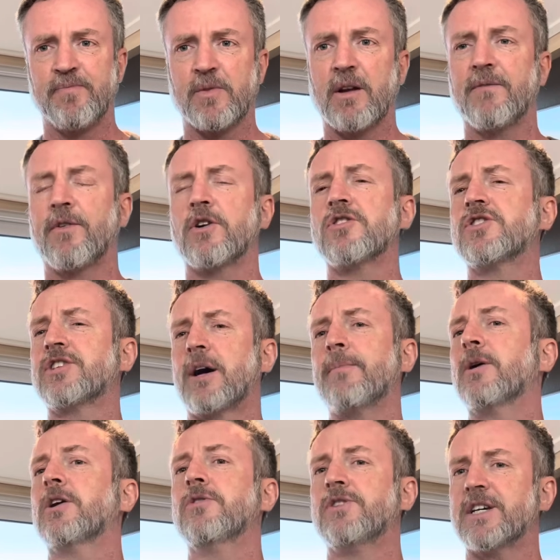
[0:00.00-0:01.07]
versus
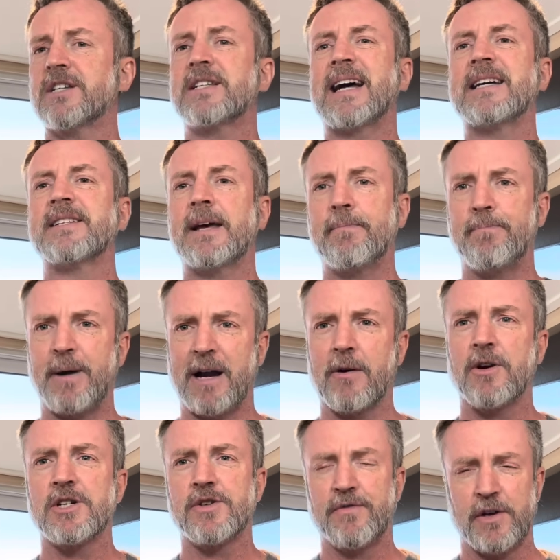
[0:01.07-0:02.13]
someone who just has a
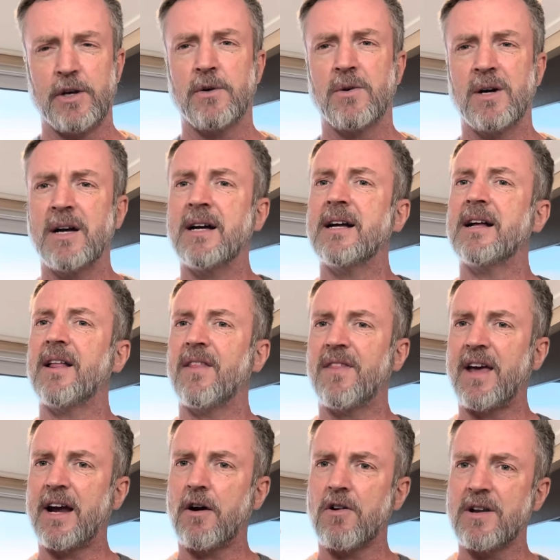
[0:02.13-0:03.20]
bearish view.
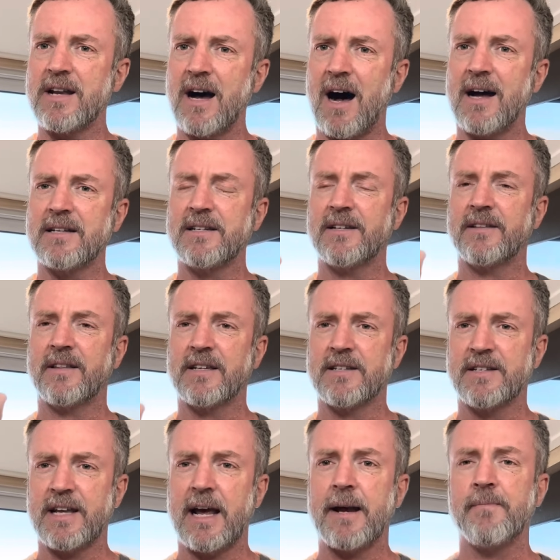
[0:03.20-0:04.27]
They are not the
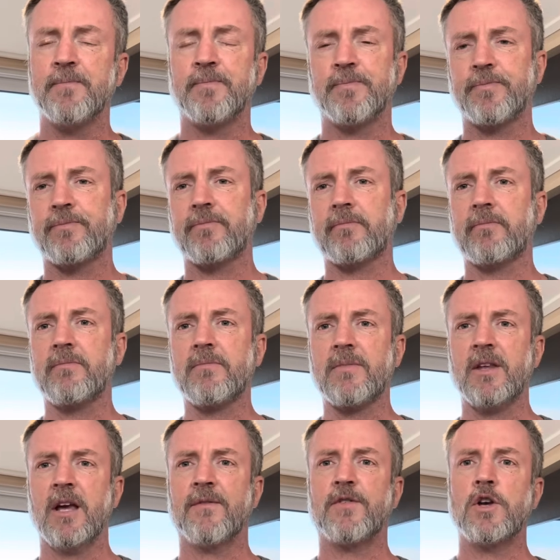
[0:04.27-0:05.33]
same.
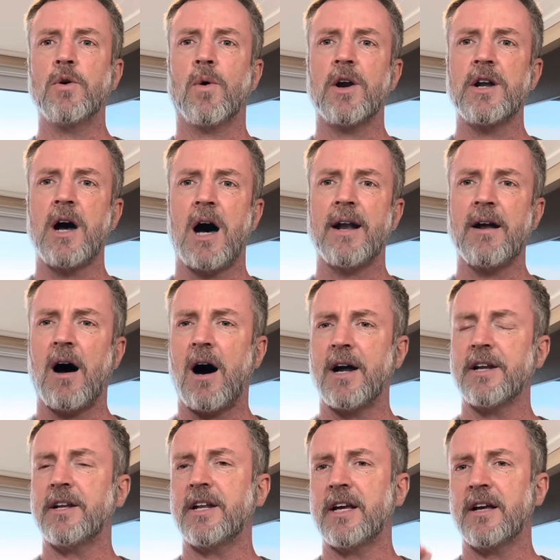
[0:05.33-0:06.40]
If you are not
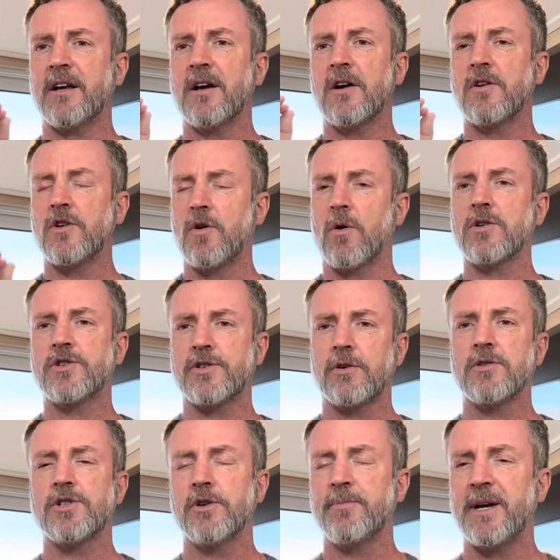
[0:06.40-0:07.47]
auditing your
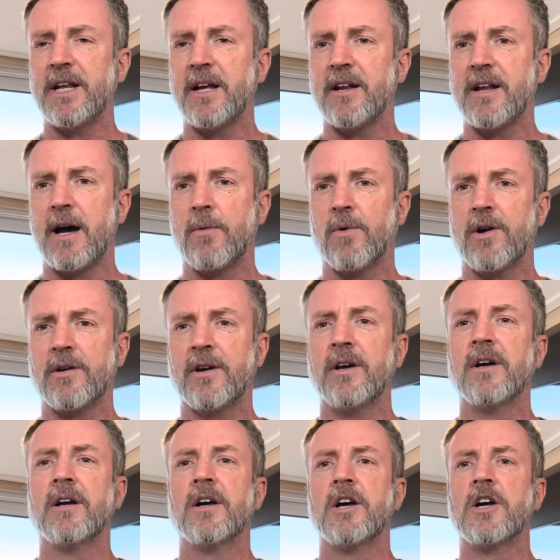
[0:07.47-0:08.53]
social media network,
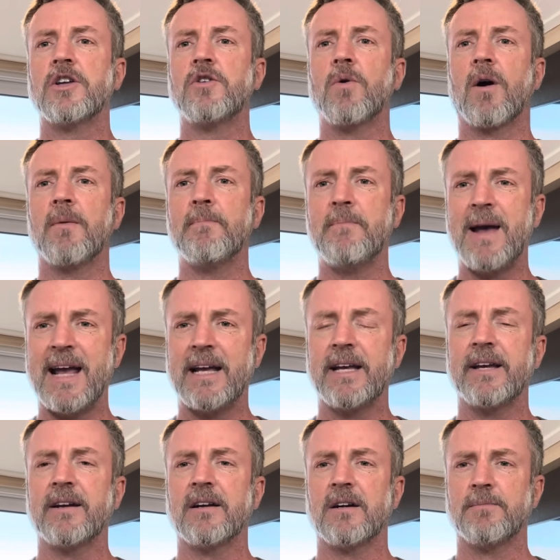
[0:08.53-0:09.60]
you are
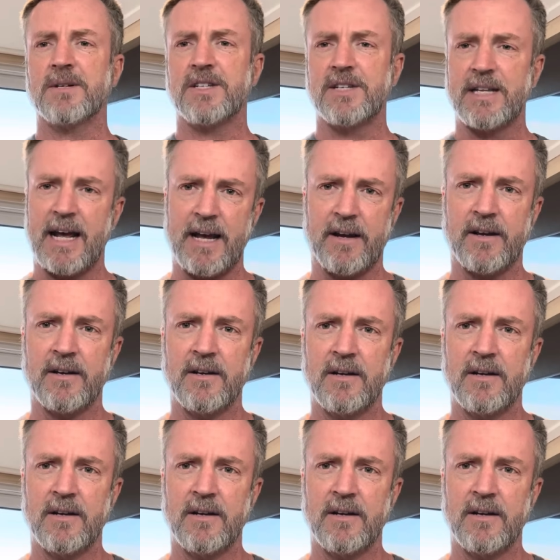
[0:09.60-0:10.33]
making a mistake.